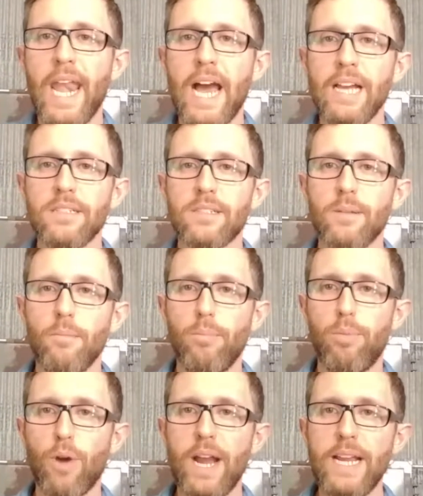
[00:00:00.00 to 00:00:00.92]
nice
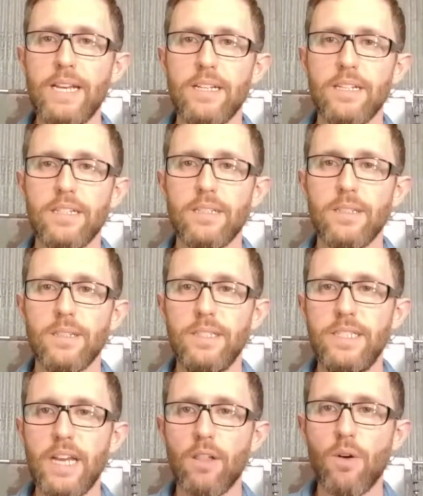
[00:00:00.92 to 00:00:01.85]
bright
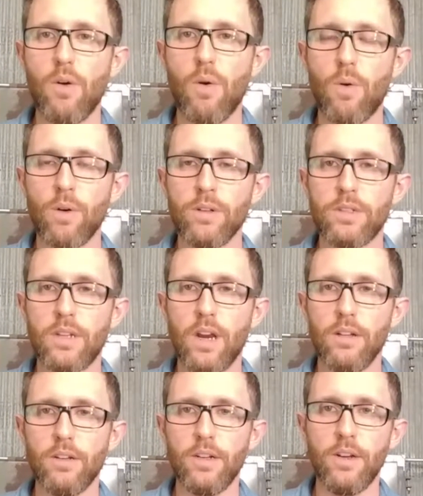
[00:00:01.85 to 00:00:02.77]
yellow-orange
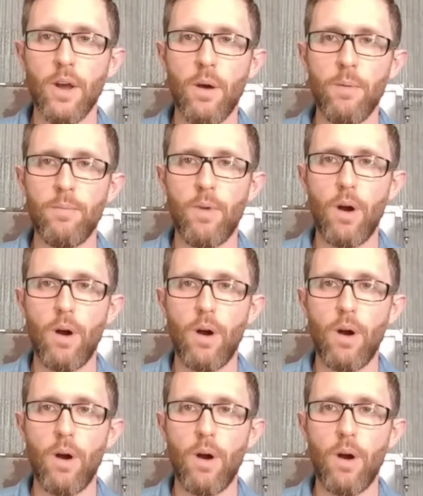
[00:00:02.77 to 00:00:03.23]
color and I'll,